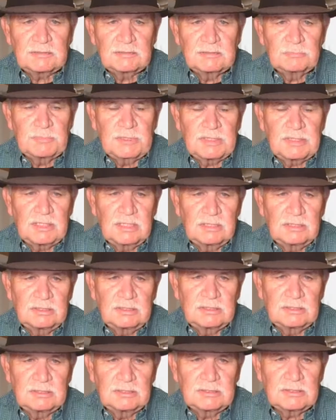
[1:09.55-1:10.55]
It'll be
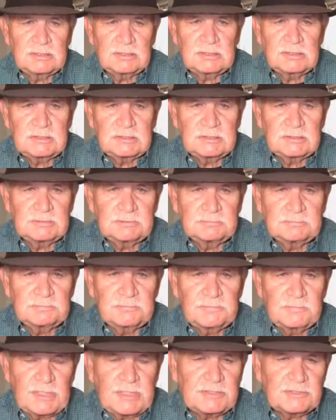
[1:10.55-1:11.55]
on
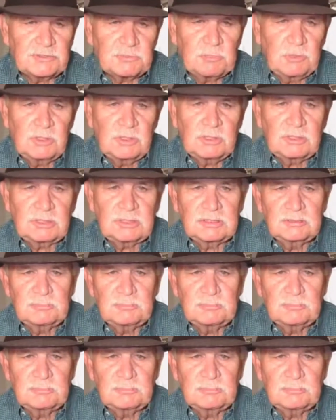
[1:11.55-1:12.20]
Facebook.